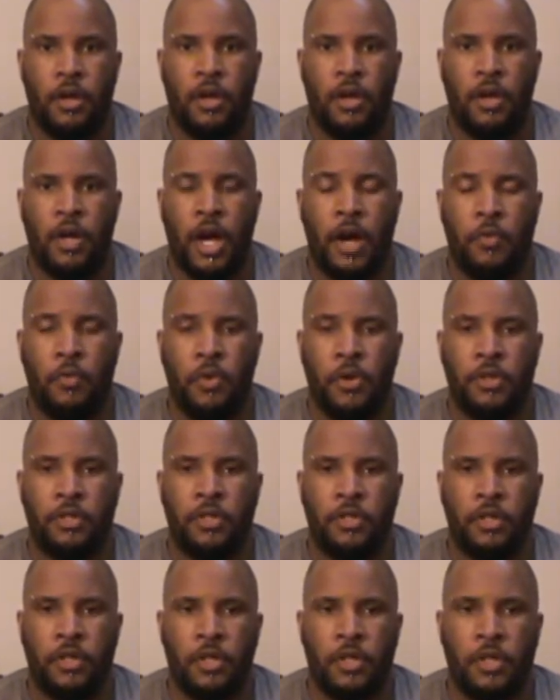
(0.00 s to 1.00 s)
I
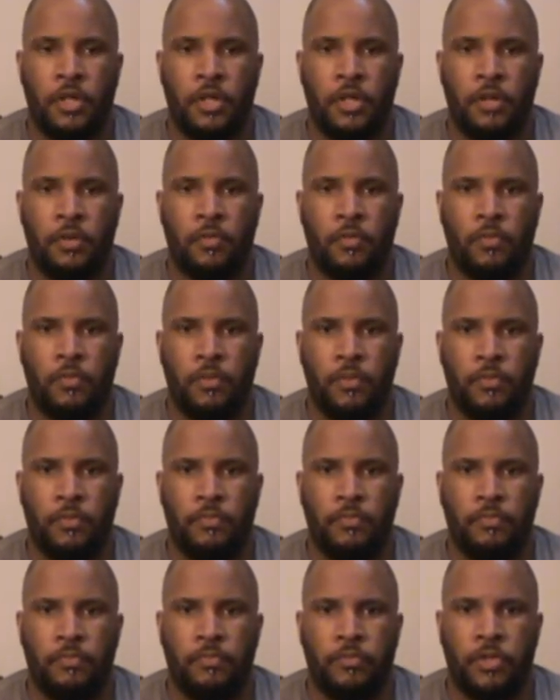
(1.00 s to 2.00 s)
once
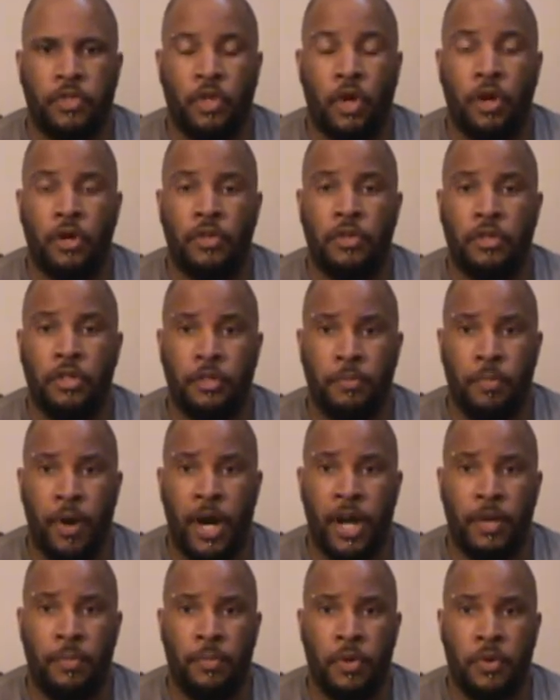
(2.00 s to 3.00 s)
was talking to this
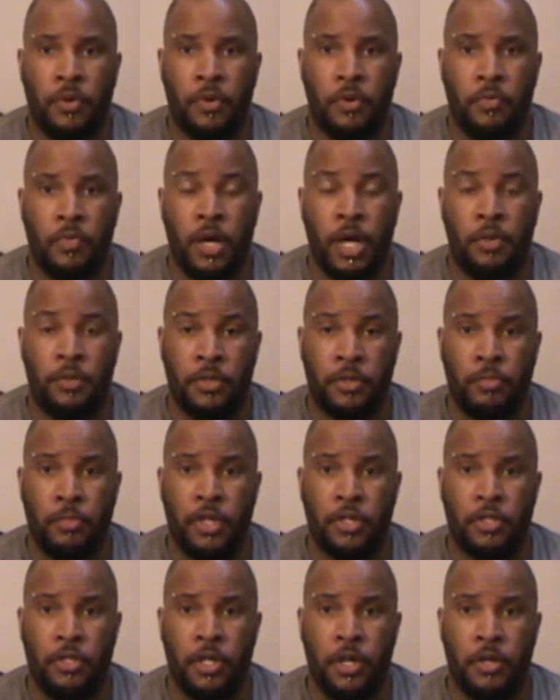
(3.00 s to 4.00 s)
bodybuilder when I was
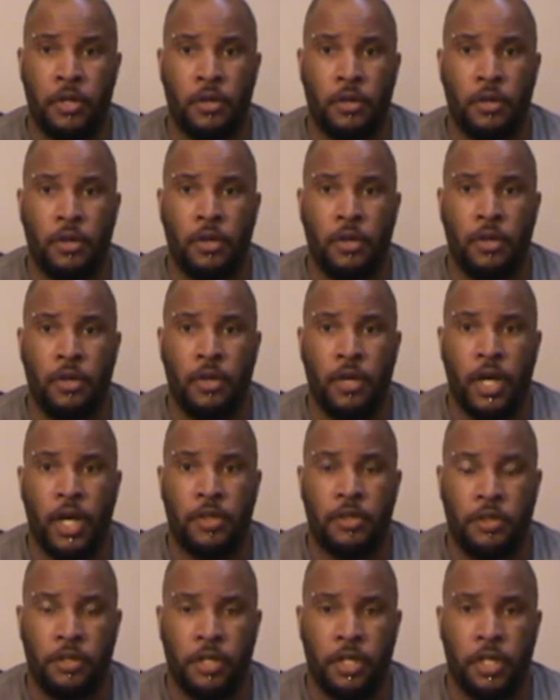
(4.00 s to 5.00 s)
much younger
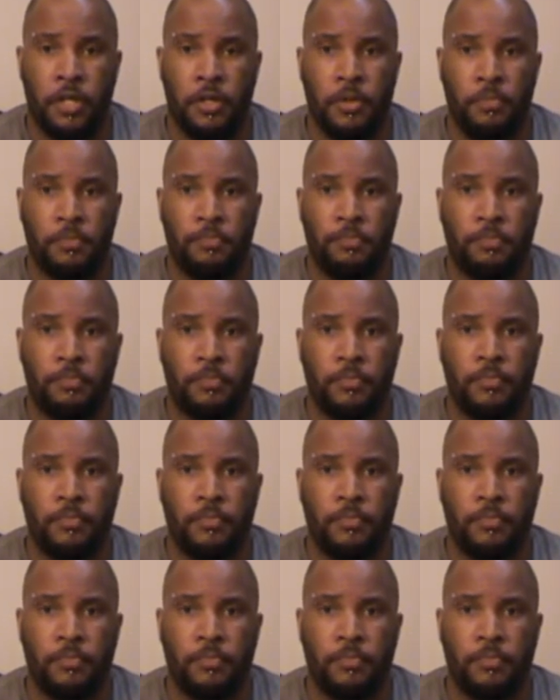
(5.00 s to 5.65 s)
at the gym.